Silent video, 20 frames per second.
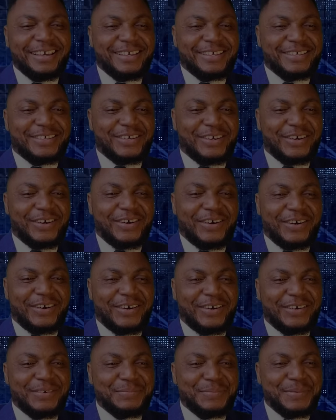
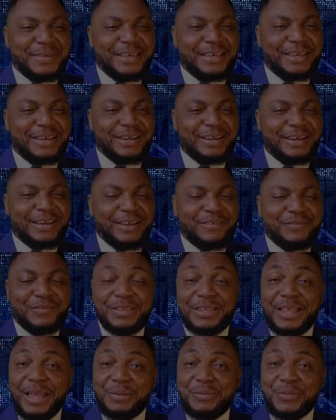So me,
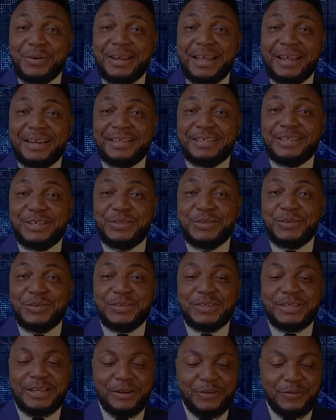every time when I listen to
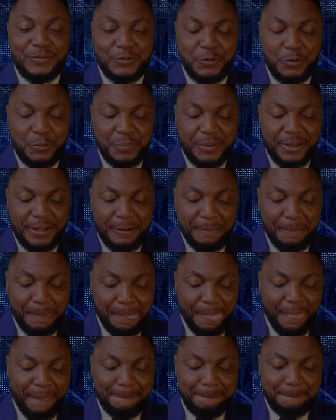this kind of topic,
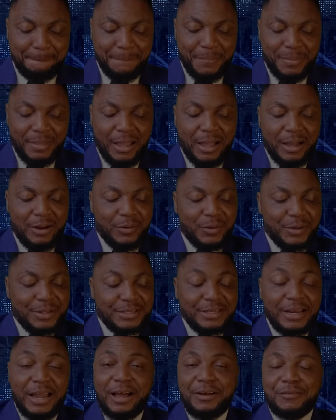I
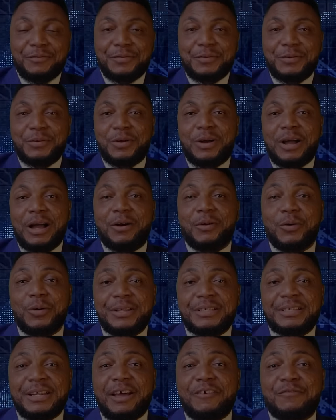always laugh, you know. I
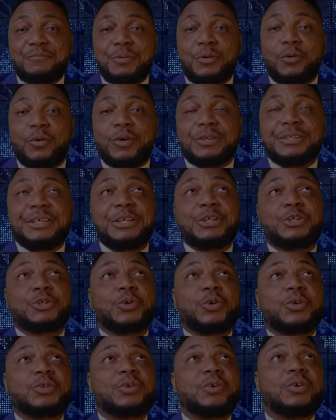always laugh because it
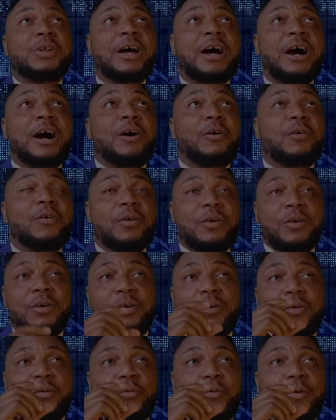shows on how
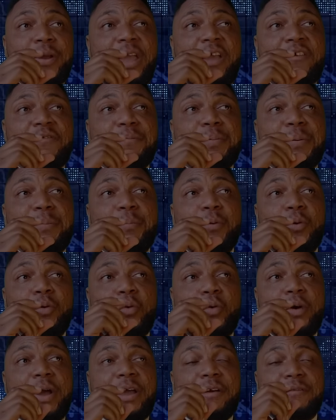we have people
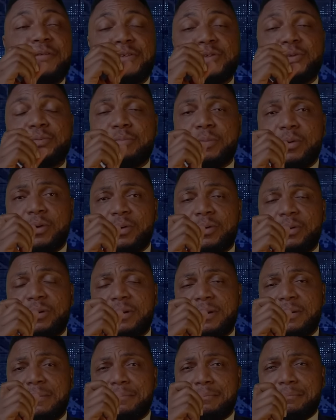who have small
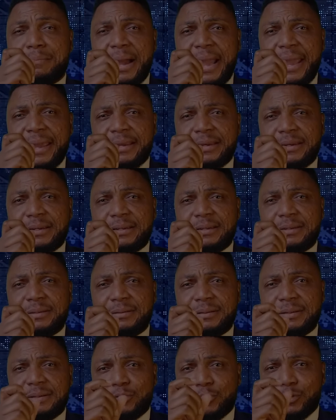mind,
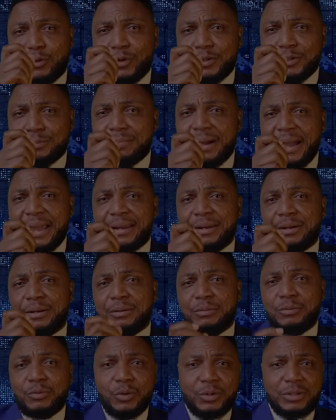closed
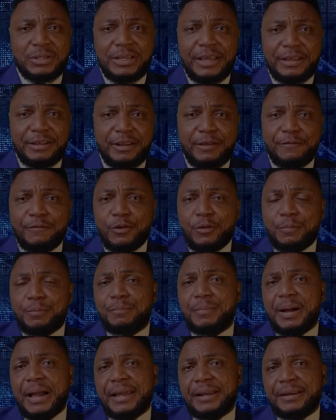mind, not a
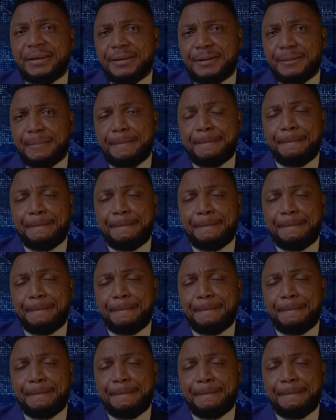developed mind.